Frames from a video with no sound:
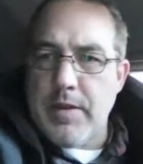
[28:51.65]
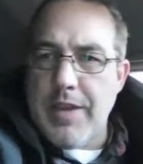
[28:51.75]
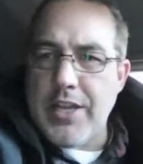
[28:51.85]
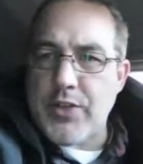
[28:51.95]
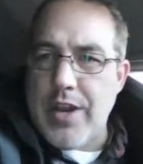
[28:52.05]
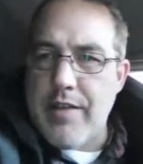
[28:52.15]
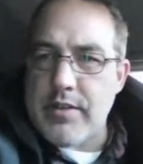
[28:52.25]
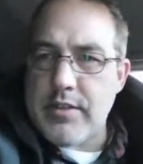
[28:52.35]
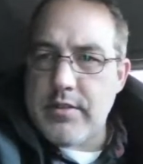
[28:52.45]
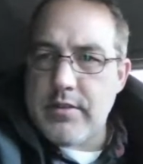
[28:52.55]
Hey
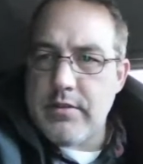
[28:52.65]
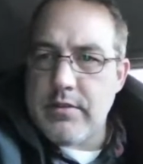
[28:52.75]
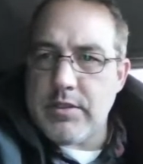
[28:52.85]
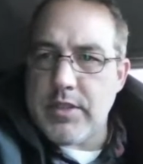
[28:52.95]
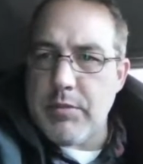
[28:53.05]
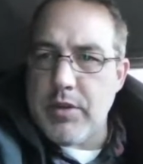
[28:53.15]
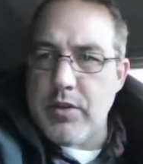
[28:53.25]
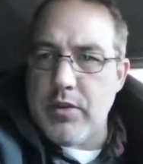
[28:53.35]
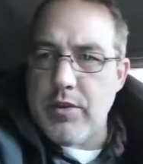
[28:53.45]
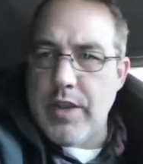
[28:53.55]
Travis, what's up,
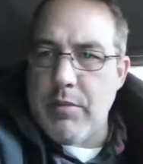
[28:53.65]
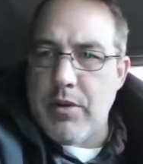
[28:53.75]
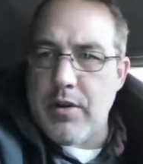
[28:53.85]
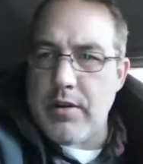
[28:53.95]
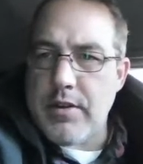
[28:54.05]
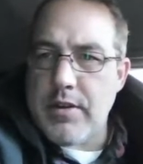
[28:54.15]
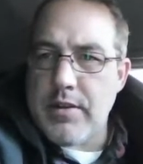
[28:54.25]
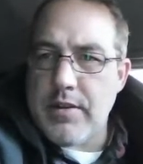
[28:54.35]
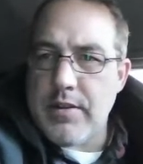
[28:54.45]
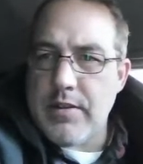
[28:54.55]
dude? Hey Mark,
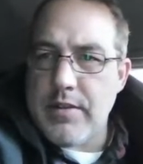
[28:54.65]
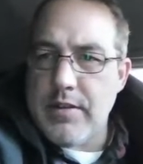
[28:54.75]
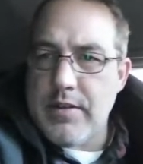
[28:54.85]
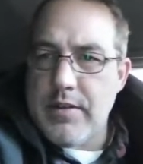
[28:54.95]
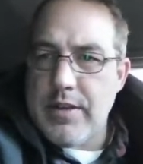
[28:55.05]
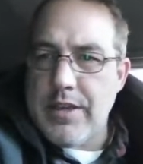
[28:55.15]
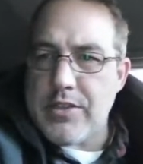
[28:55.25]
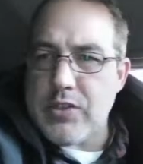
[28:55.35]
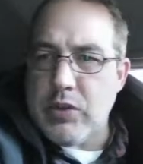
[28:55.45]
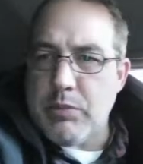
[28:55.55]
hey
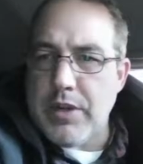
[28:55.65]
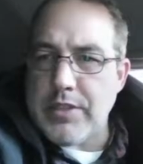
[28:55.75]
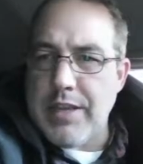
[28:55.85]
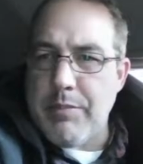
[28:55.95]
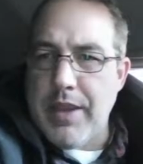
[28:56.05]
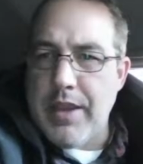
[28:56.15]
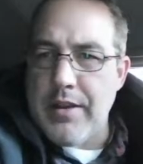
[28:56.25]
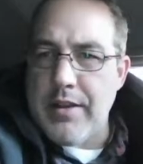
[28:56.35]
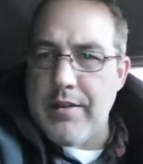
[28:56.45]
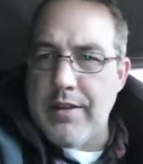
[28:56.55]
Sloan Prez, hey
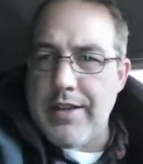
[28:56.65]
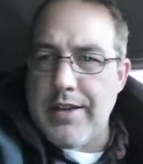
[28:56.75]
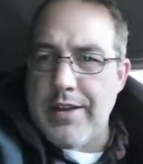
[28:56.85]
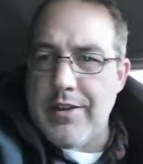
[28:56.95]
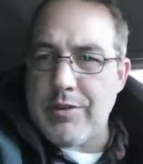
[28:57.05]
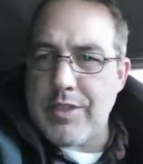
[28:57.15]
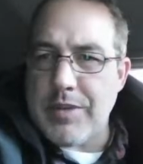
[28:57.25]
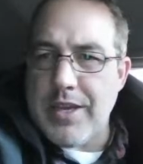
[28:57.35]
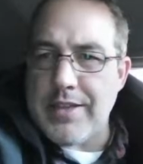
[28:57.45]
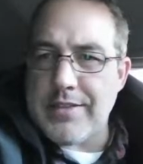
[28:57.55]
Panda, hey Dino, what's up,
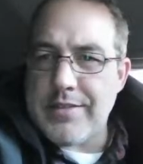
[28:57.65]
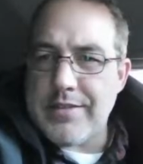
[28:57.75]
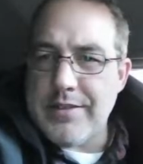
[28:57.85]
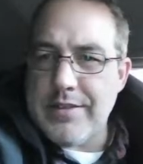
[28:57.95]
guys?